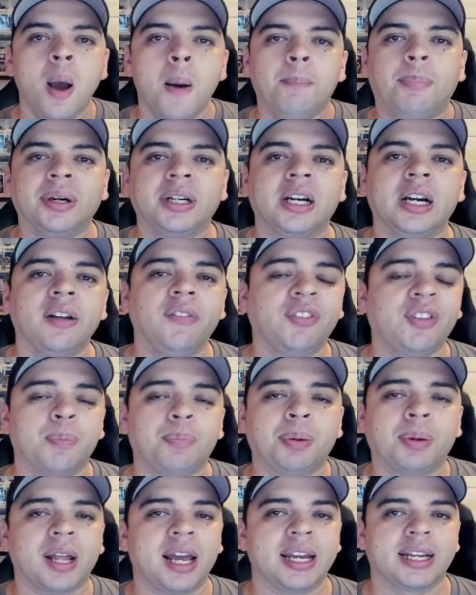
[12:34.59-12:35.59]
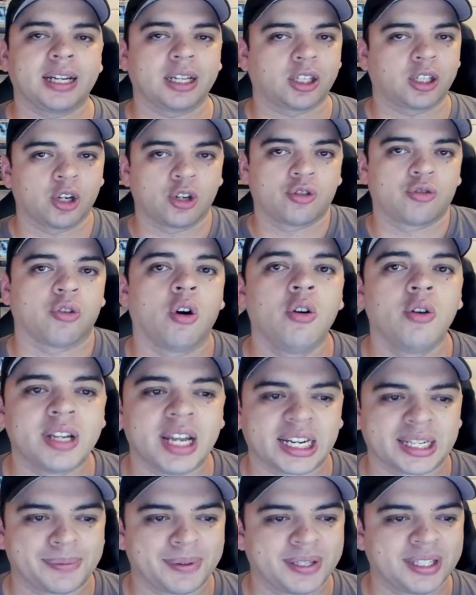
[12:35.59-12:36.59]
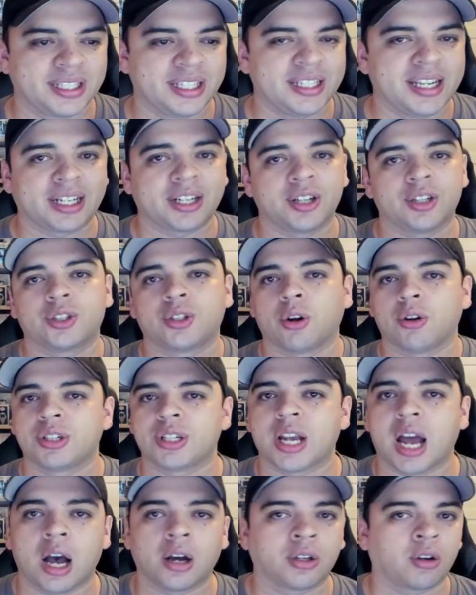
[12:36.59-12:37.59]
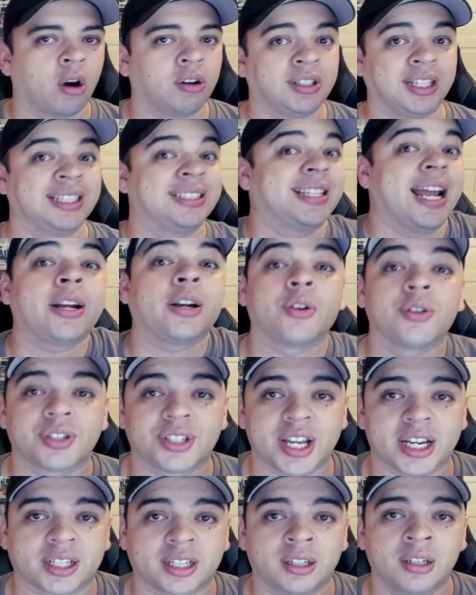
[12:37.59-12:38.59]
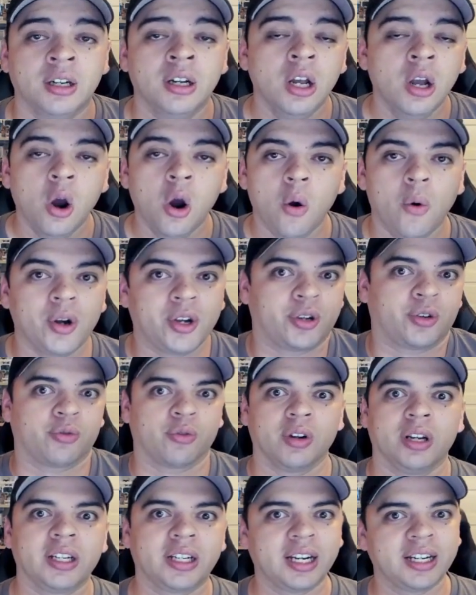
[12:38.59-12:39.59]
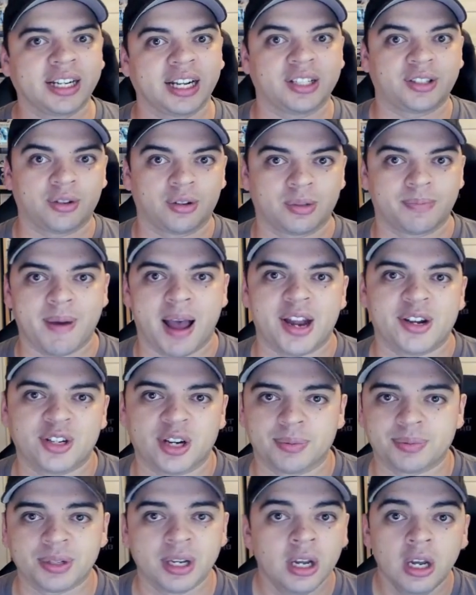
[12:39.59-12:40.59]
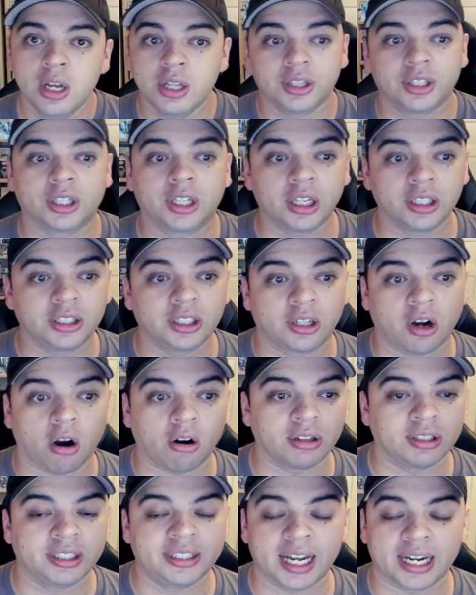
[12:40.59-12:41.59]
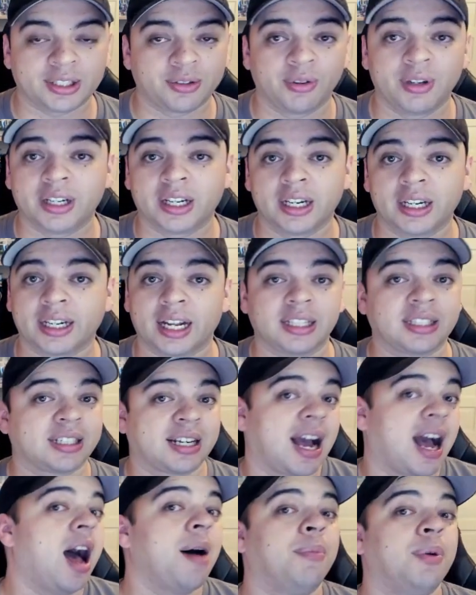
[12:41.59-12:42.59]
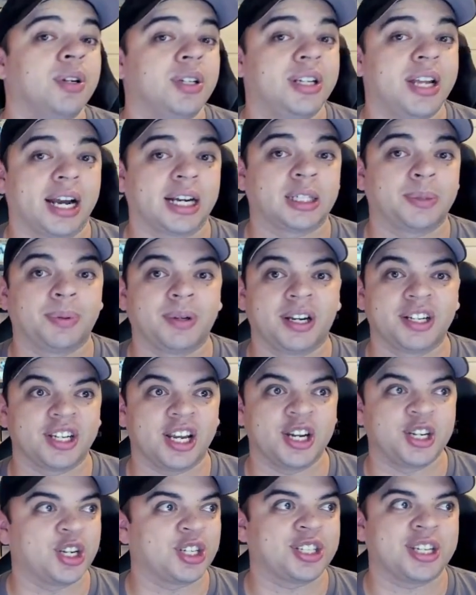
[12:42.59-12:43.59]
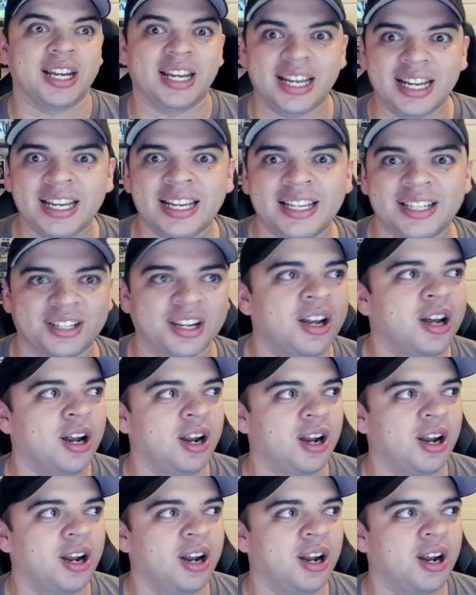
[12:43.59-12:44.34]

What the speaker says: But good enough to play against control decks because the deck can search out cards like Denko Sekka, which is really good against those matchups. The deck's really good against combo decks because it just is.